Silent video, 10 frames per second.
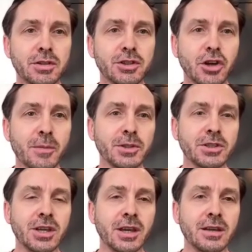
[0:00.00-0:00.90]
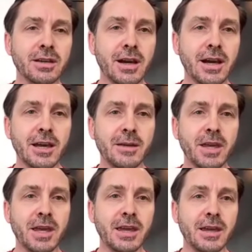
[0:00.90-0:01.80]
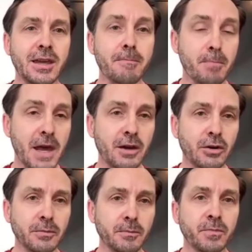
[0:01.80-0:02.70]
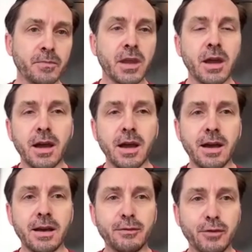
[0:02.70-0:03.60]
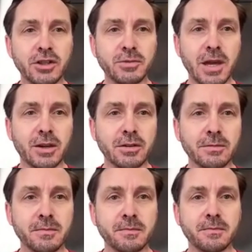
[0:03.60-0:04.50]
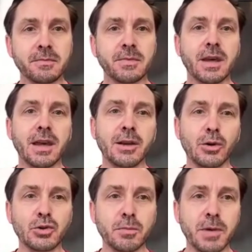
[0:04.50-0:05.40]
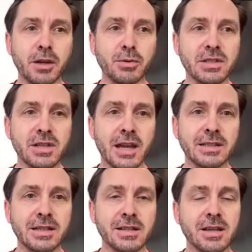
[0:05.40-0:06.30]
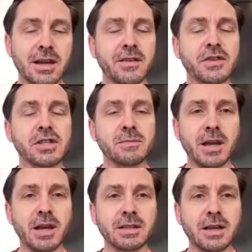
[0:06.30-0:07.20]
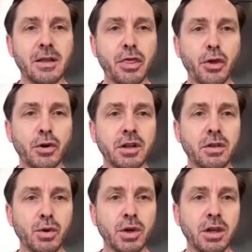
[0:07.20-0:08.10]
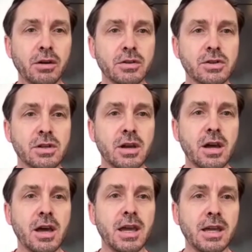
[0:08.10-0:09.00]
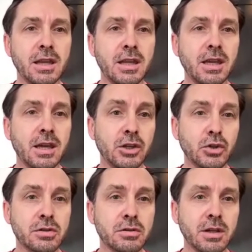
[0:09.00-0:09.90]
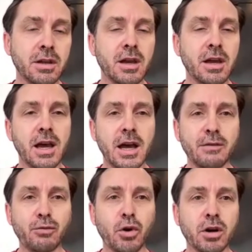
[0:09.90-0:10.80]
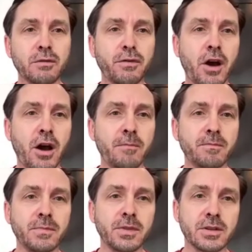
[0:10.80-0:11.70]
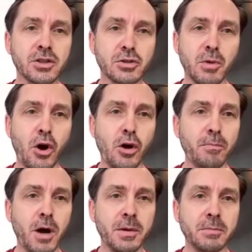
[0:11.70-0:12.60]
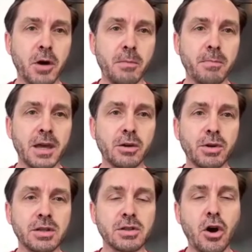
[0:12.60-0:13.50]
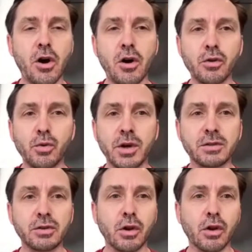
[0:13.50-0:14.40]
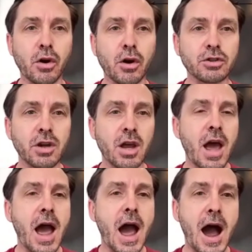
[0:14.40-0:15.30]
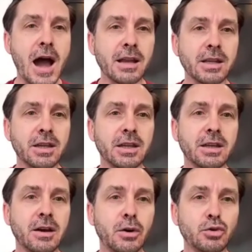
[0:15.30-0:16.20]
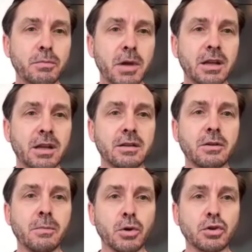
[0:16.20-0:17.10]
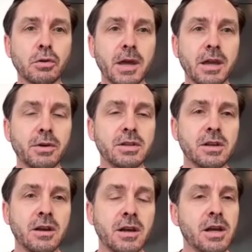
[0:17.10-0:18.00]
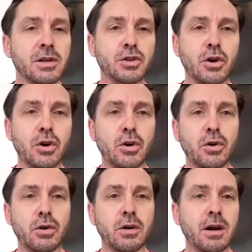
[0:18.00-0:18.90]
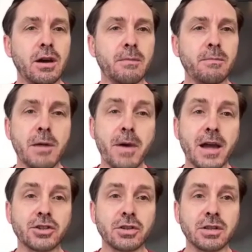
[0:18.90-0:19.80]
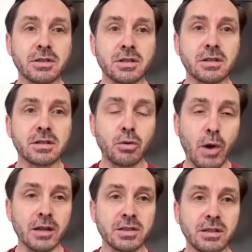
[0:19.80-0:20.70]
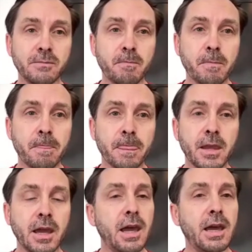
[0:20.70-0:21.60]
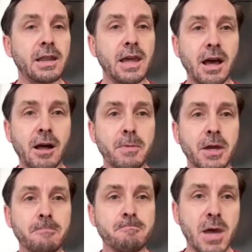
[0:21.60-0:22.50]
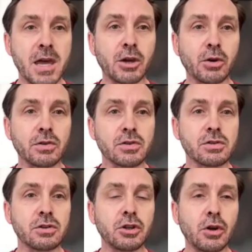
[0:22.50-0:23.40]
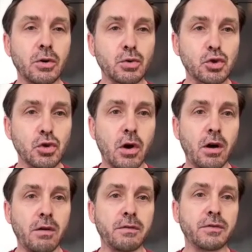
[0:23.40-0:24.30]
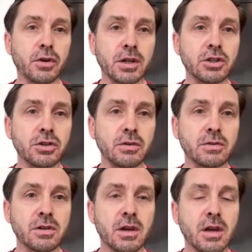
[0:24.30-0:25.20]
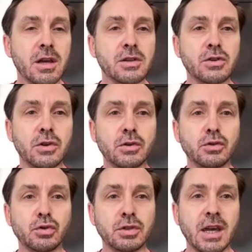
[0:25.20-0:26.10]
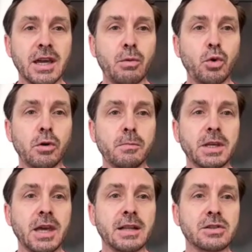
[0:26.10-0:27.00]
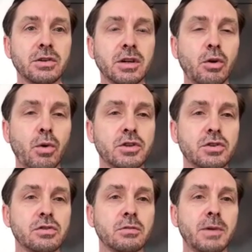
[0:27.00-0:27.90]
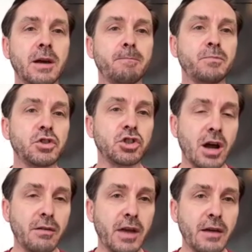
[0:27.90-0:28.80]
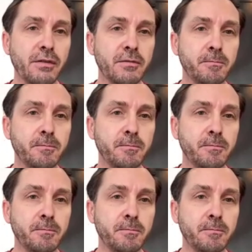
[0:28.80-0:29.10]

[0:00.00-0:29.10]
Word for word: Charpentier. I am a baker, a French baker, and also a bakery scientist. I've spent thirty-three years in the industry. I've worked from small mom and pop bakeries all the way to the large, highly automated commercial bakeries. So uh, my passion is quality and helping bakers, you know, solve their issues. So today I will be answering questions about shelf life.